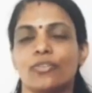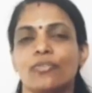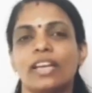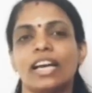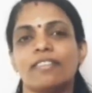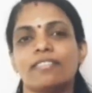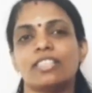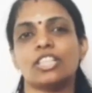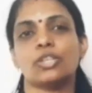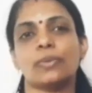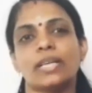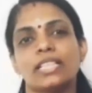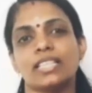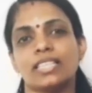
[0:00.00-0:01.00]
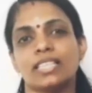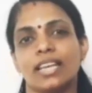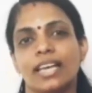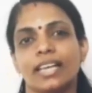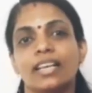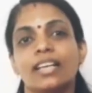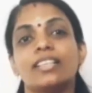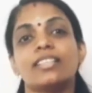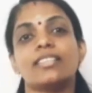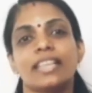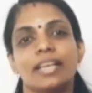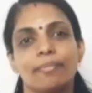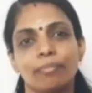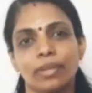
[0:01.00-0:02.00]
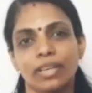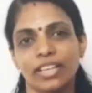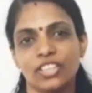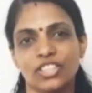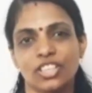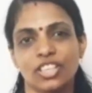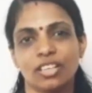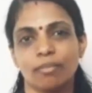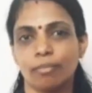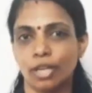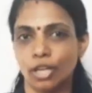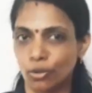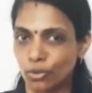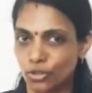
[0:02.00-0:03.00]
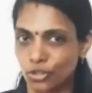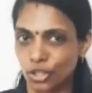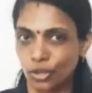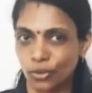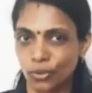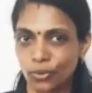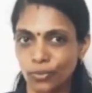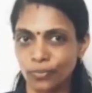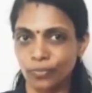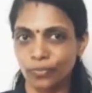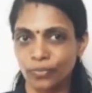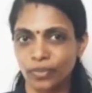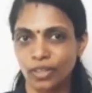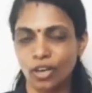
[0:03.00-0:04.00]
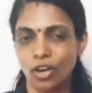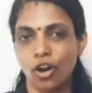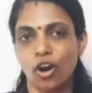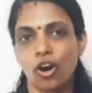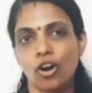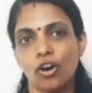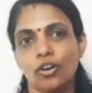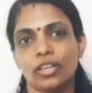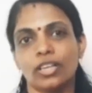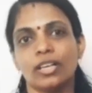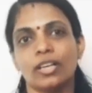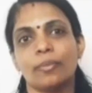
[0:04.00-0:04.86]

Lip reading: We have situations like temperature below 0 or